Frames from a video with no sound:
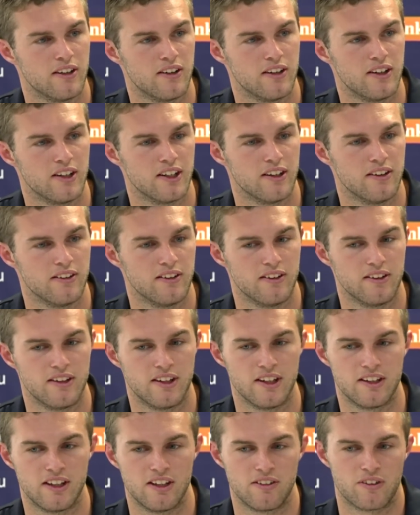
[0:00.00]
You know,
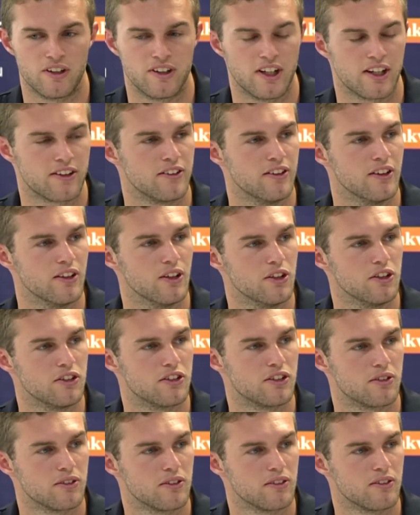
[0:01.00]
they've got nothing to
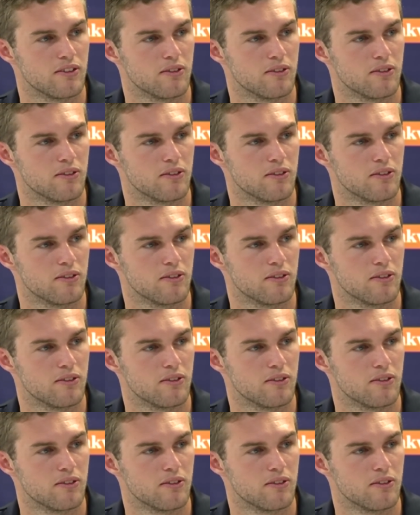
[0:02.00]
lose